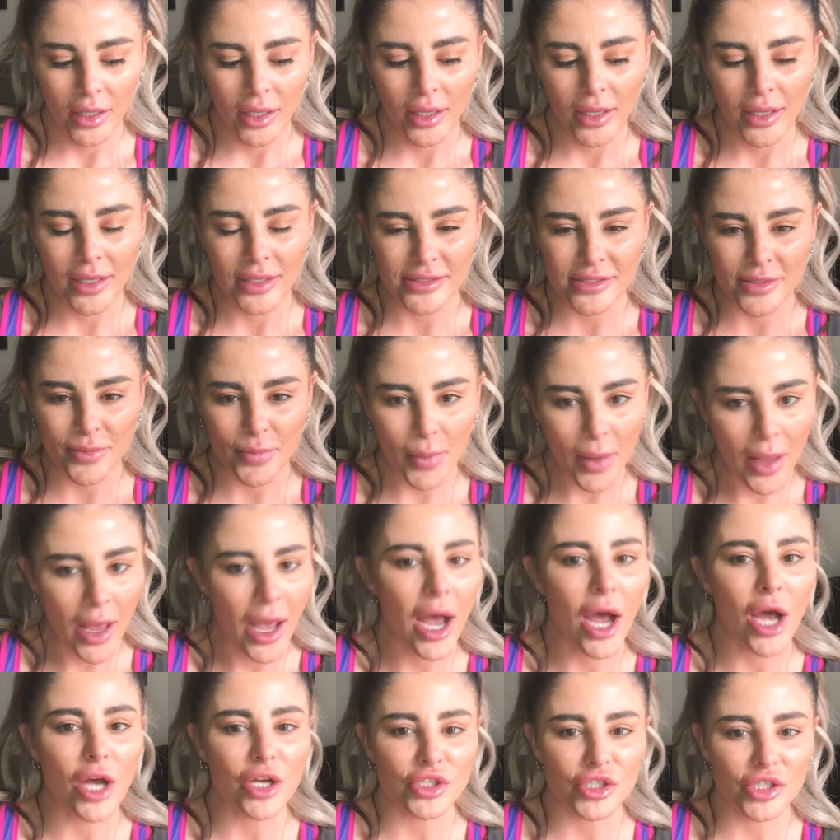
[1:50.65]
it's a
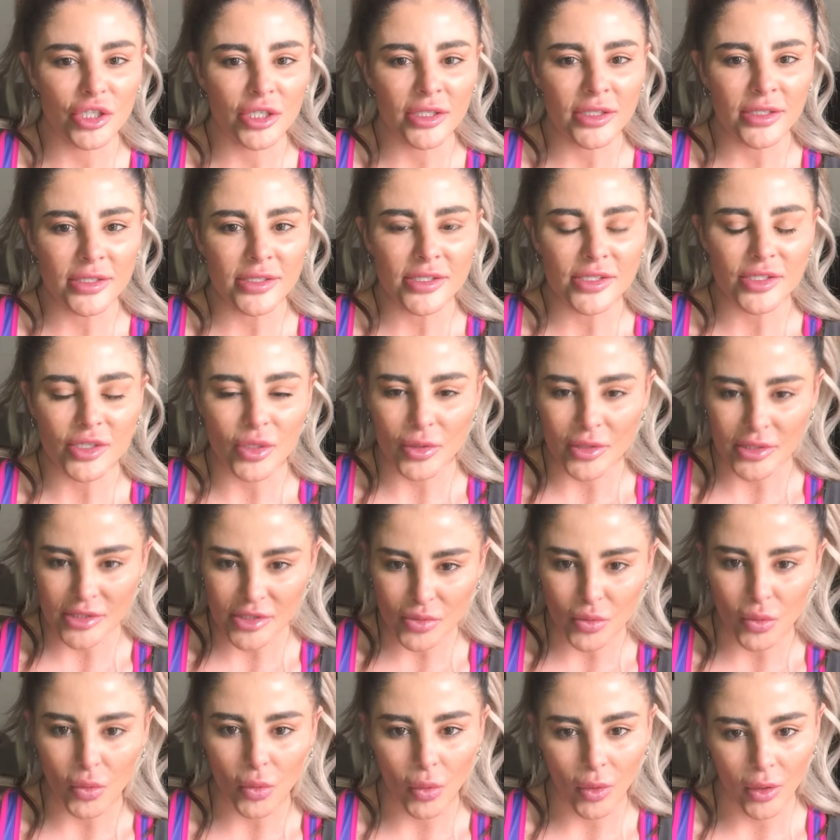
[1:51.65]
passion, so it's
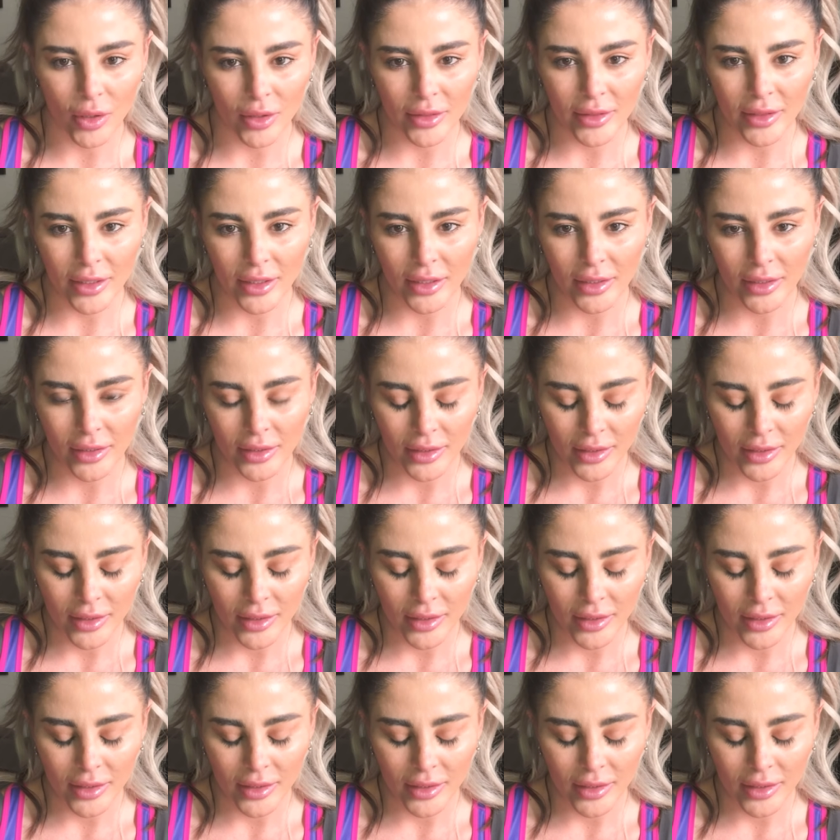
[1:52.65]
worth it.